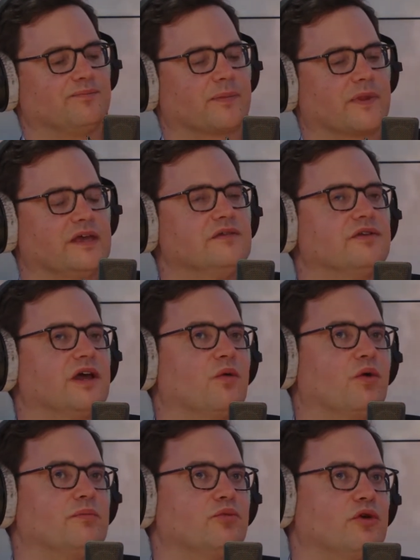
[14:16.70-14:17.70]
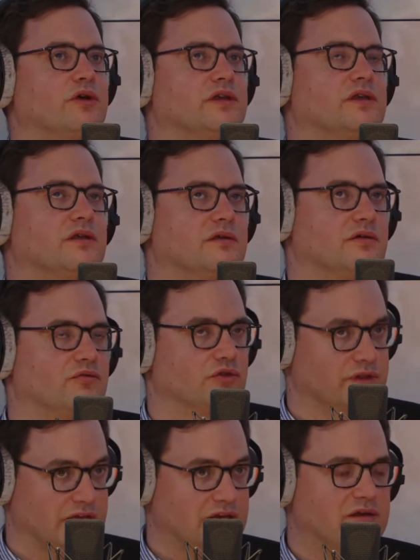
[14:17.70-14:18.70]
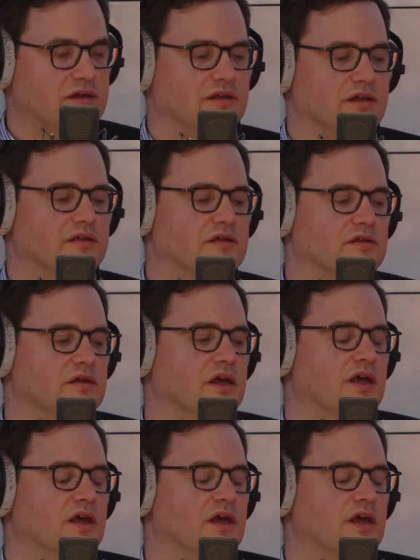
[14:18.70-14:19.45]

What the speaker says: Even at one point related to this,